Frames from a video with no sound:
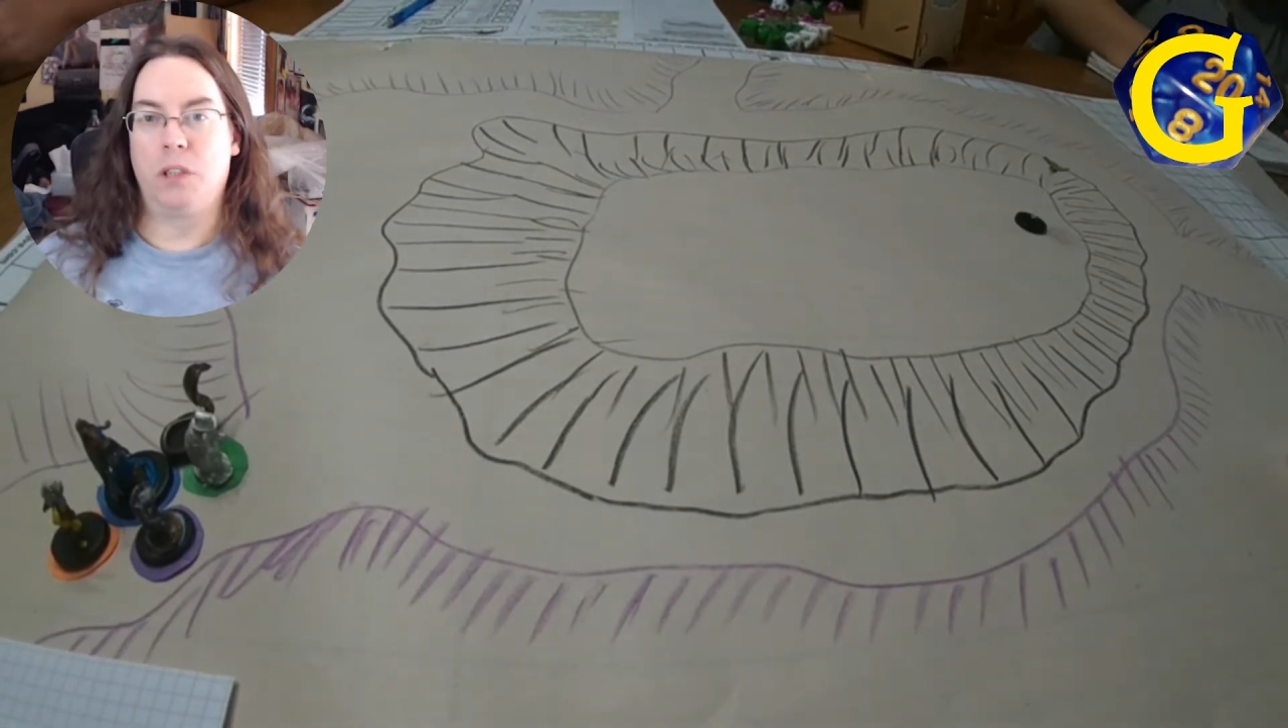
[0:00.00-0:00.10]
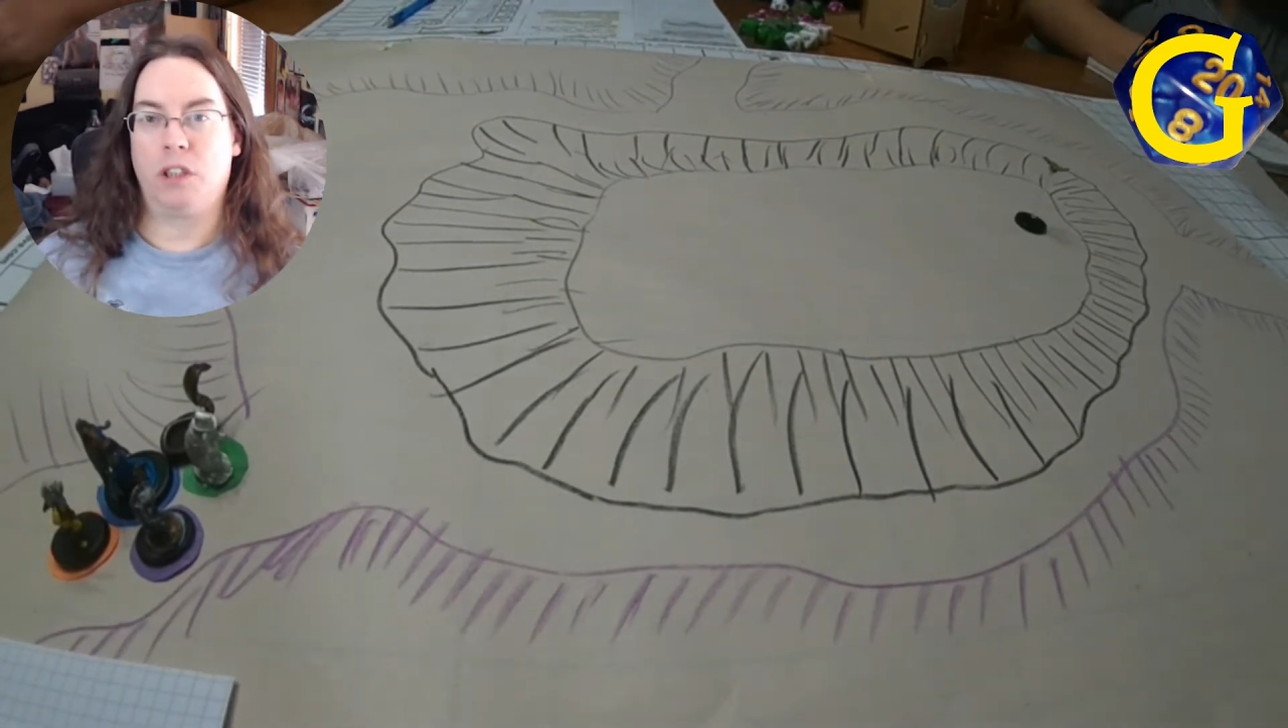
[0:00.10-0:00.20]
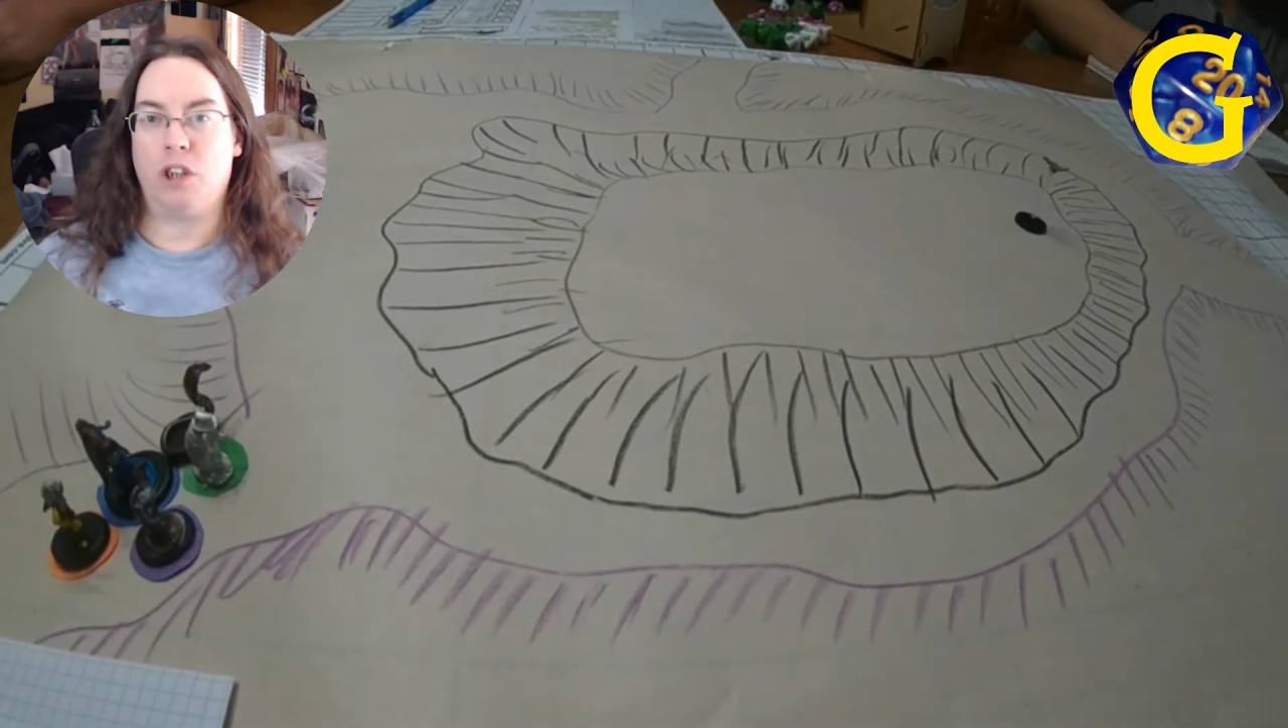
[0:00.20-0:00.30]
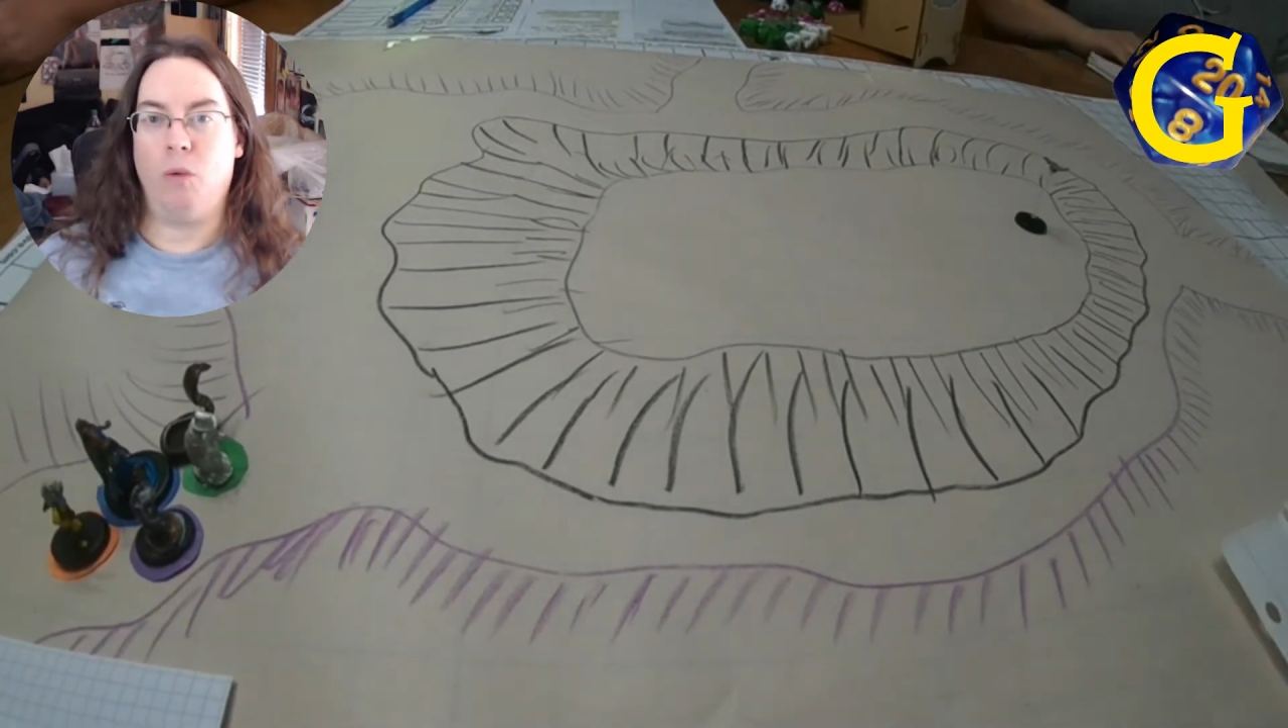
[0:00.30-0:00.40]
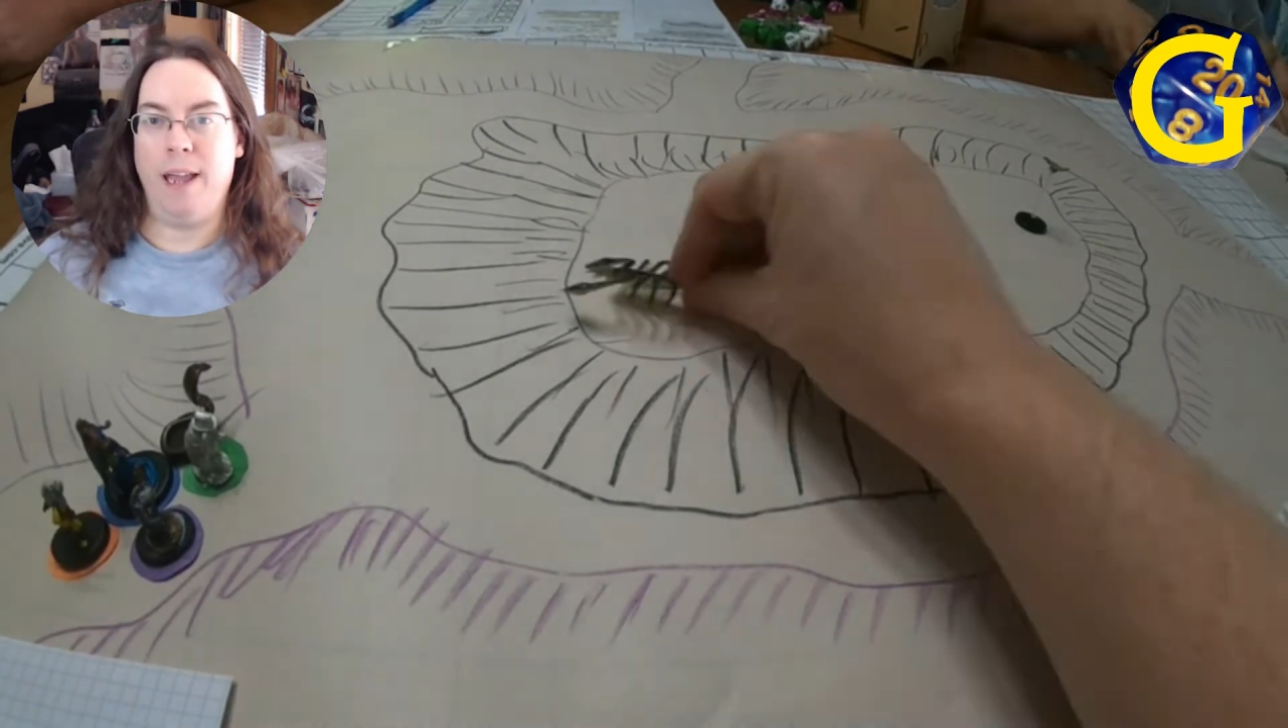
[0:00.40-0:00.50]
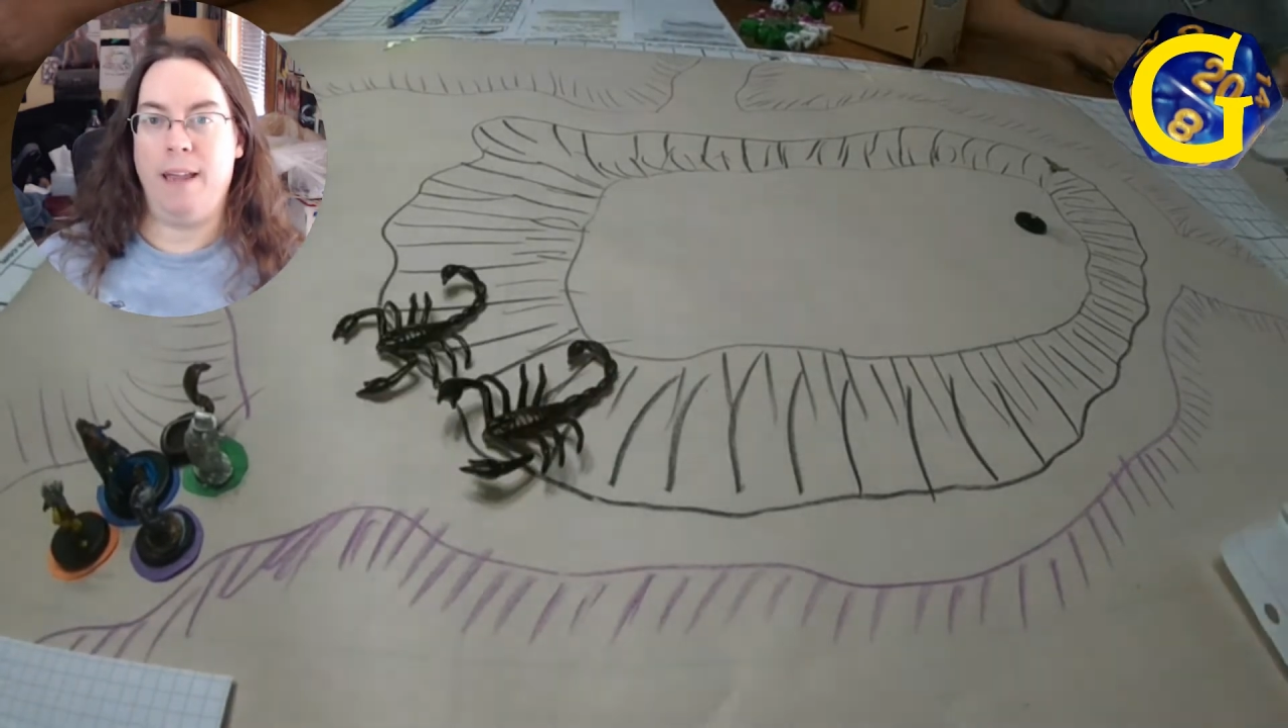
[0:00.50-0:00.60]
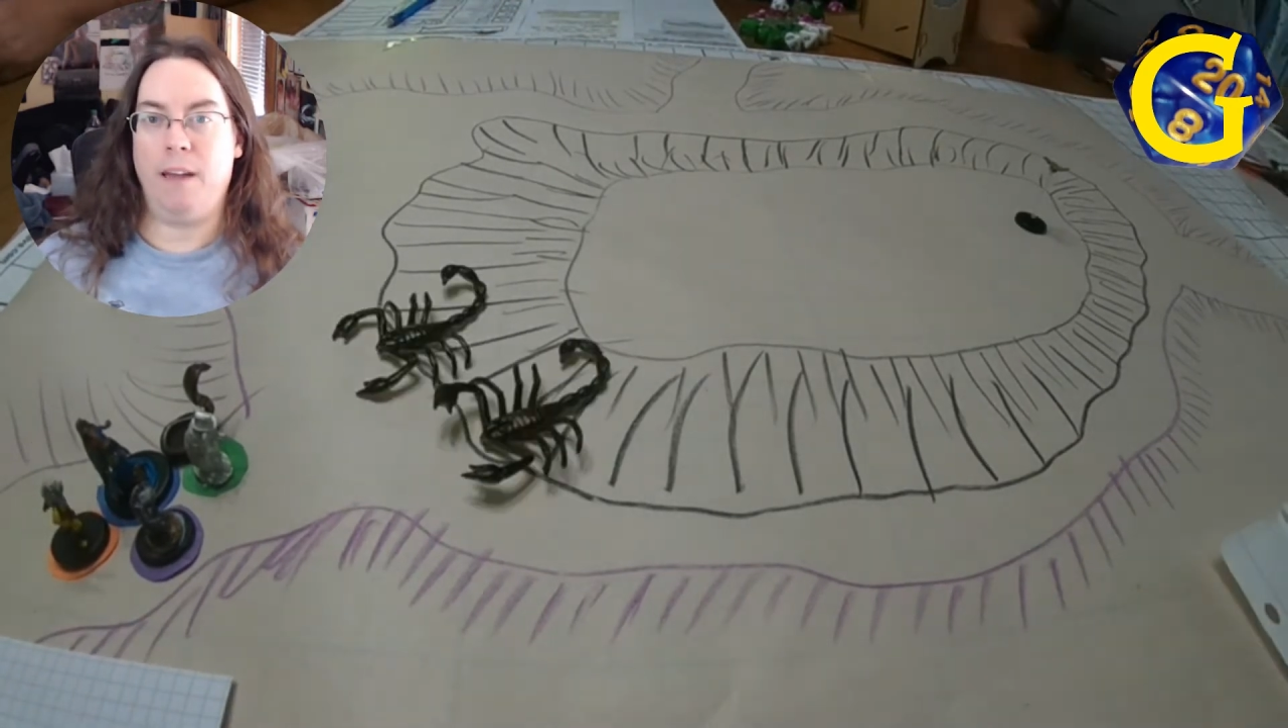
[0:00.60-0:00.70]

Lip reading: the terrain